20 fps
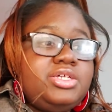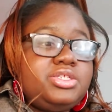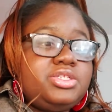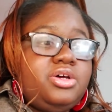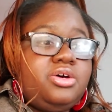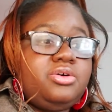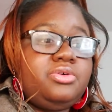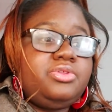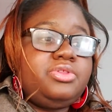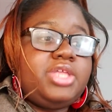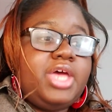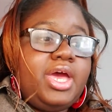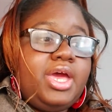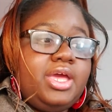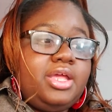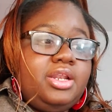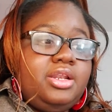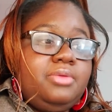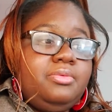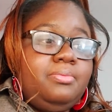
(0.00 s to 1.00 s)
So
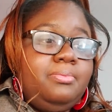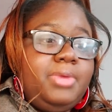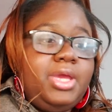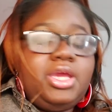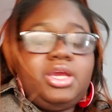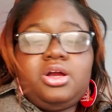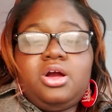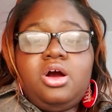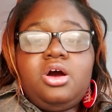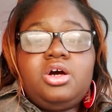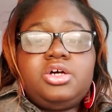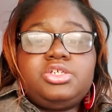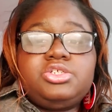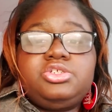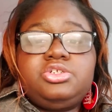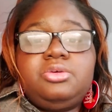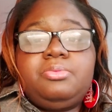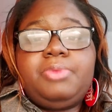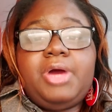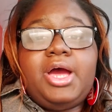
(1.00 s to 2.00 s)
that may
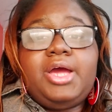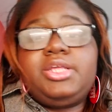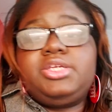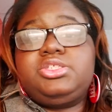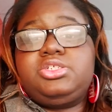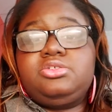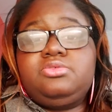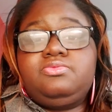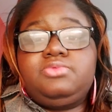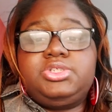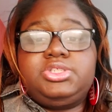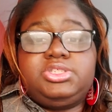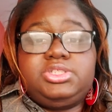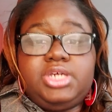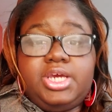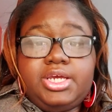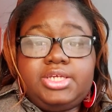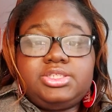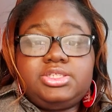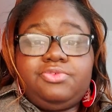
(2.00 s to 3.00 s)
cause your body to
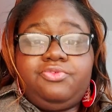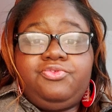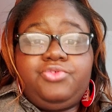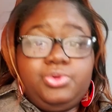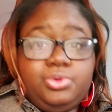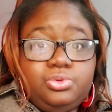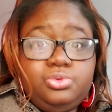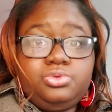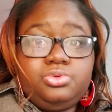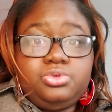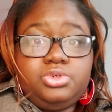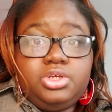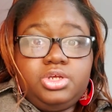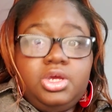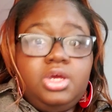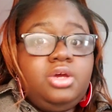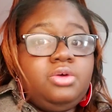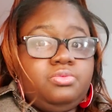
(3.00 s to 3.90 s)
reject food,